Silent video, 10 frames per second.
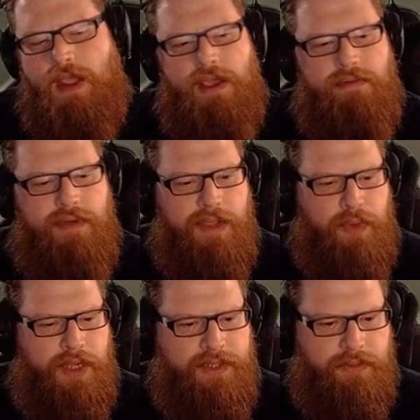Right,
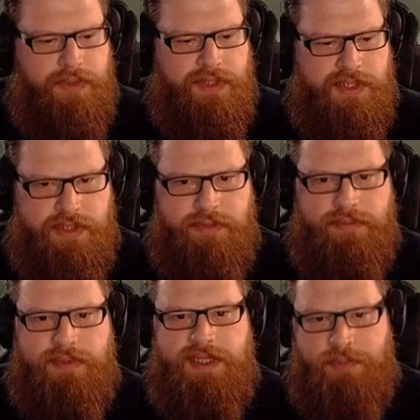what I don't want to do
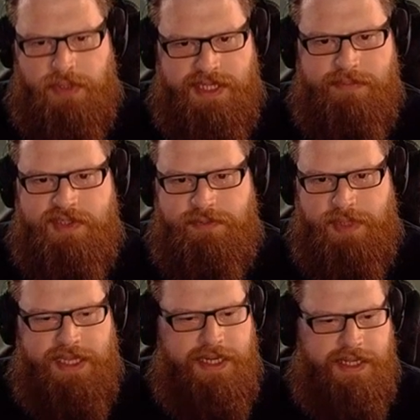is put a temp shift
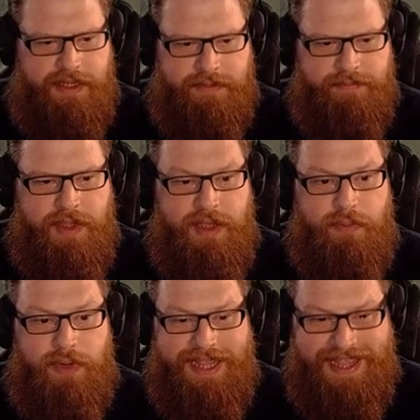plate in here.
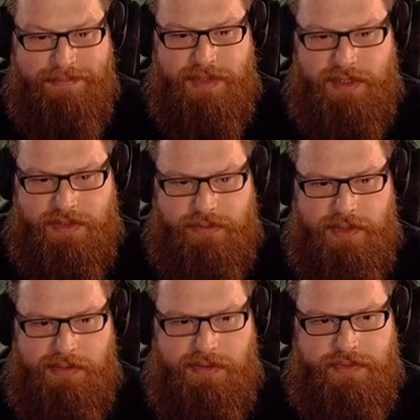What I am going to do,
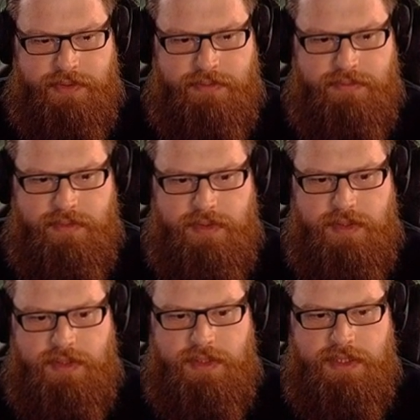however,
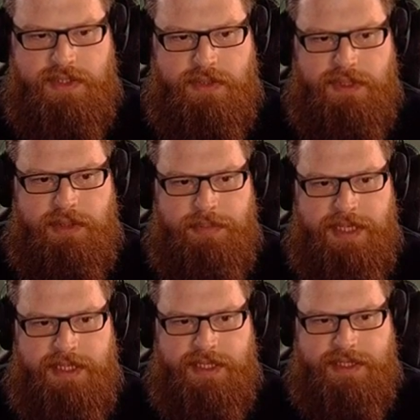is do a little bit
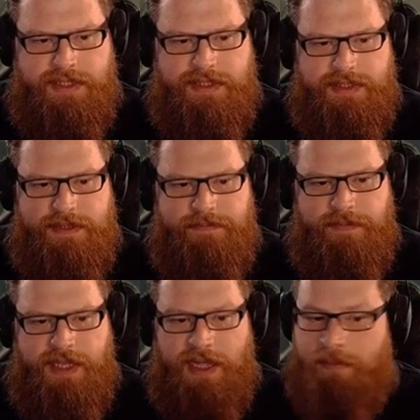of this.
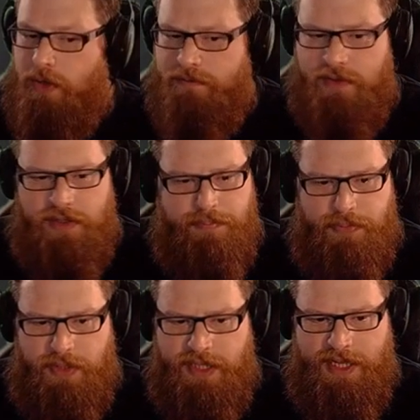I'm not even going to
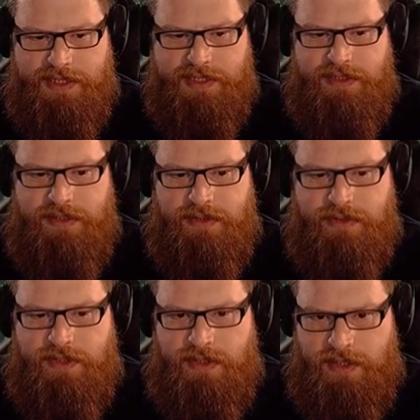put any gas in it. It
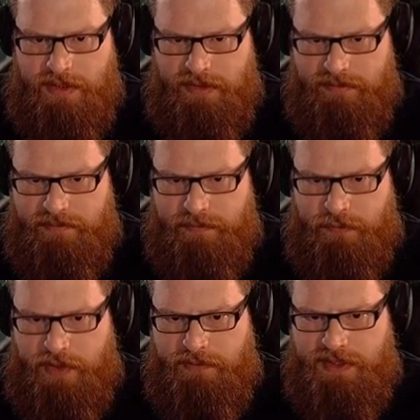doesn't need it.
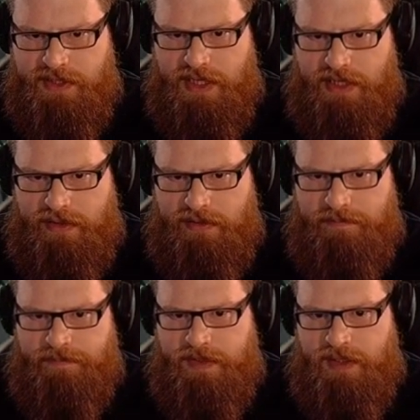For any of you say anything,
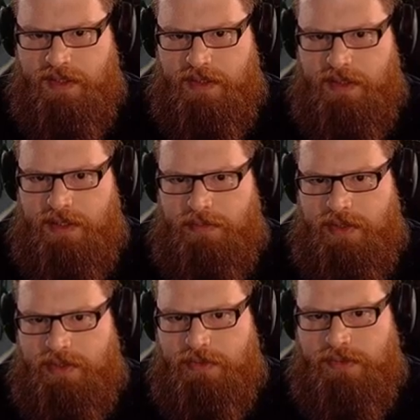I'm
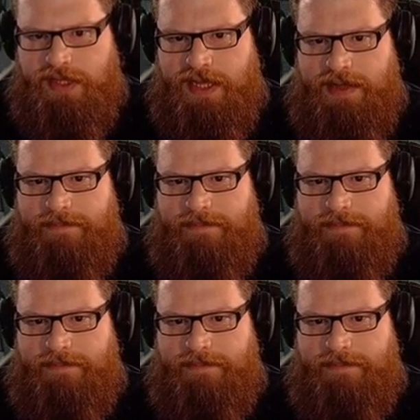going to do that.